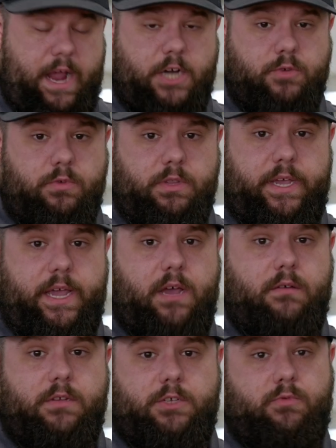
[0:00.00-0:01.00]
actual
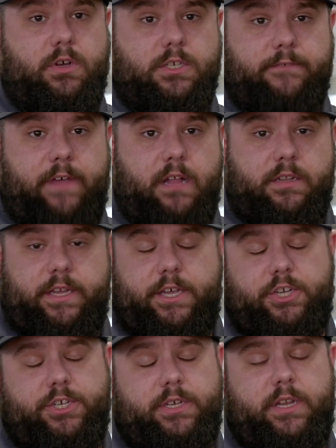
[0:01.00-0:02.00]
layout as well as
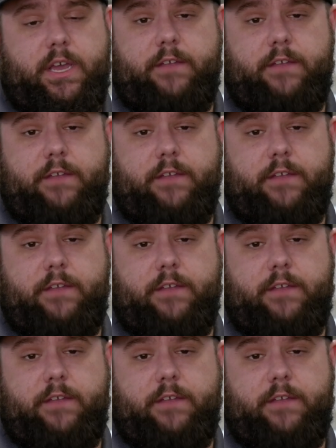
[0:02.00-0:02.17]
validation